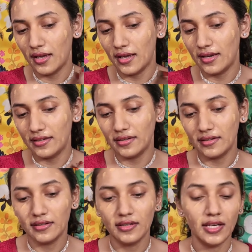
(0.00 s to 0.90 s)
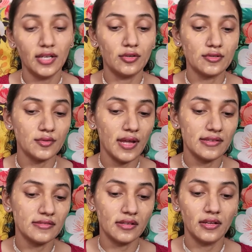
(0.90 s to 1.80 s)
and it also
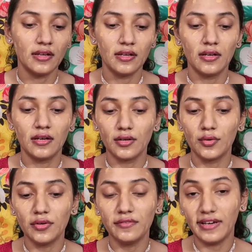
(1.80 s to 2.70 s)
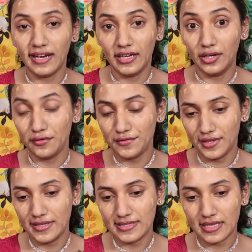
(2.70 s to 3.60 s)
has a good variety of
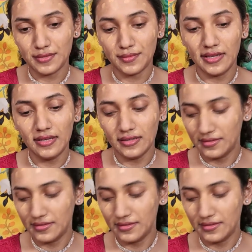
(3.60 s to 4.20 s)
shades as well.